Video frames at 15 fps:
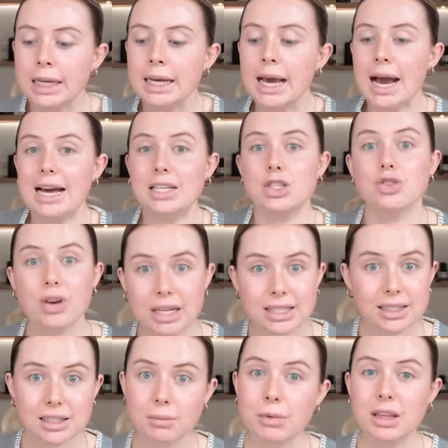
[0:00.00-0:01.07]
And stress is
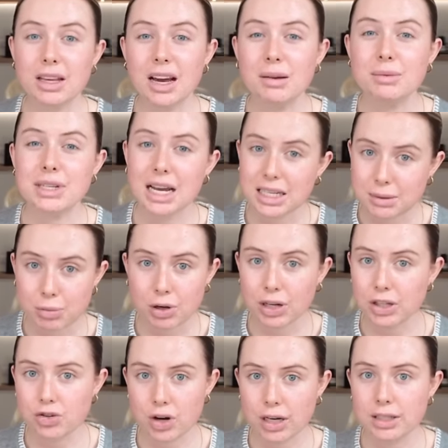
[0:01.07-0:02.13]
something that I'm desperately
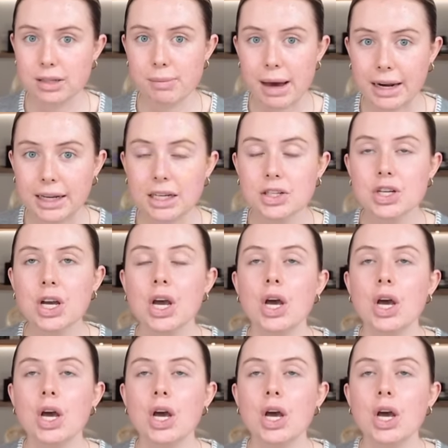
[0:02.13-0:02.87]
trying to manage.